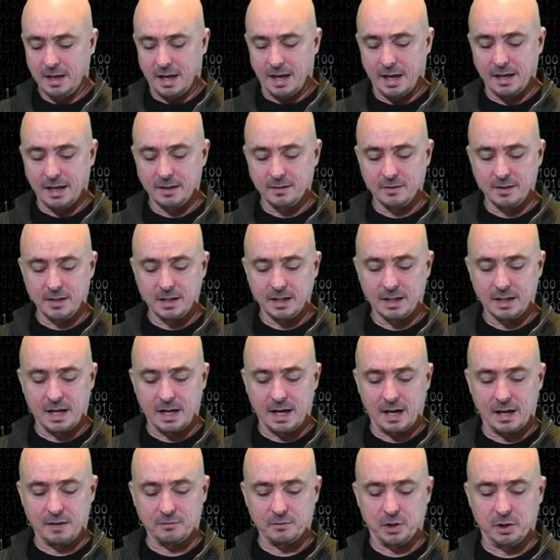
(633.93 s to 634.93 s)
And then
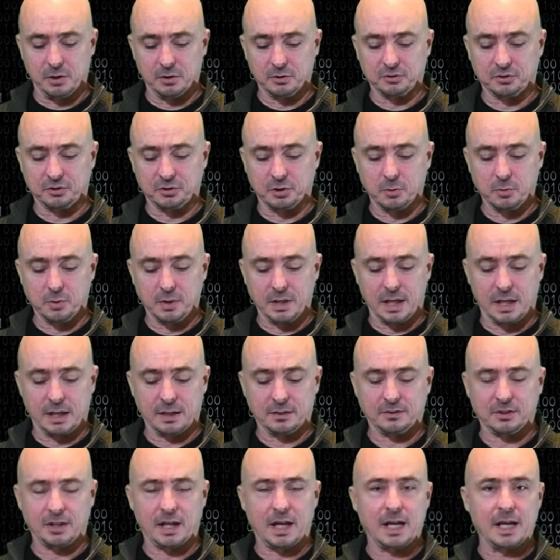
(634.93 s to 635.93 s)
I've also
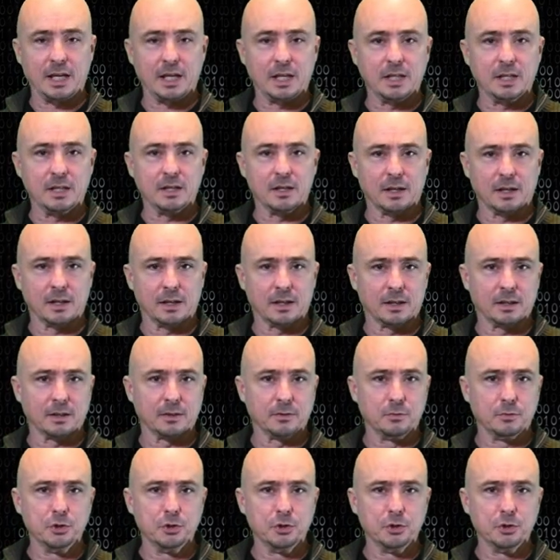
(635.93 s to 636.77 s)
got a uh,